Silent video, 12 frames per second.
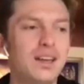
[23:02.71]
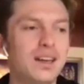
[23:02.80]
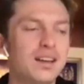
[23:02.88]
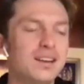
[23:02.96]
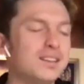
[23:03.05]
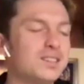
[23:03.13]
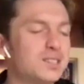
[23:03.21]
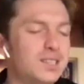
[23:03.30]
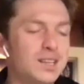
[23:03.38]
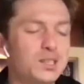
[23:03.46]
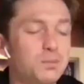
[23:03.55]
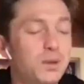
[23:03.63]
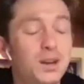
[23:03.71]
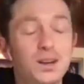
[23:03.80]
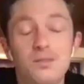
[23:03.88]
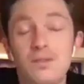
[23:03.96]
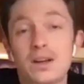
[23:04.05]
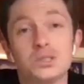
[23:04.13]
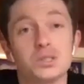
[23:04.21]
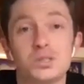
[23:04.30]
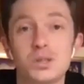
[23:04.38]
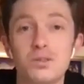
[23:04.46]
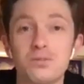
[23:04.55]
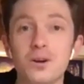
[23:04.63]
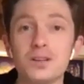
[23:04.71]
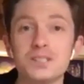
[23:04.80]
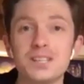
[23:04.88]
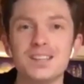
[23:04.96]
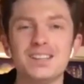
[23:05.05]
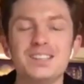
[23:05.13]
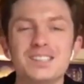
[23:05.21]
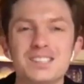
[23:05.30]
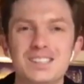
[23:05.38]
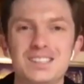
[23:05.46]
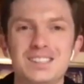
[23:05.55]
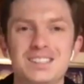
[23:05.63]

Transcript: and it's been an adventure so far, to say the least.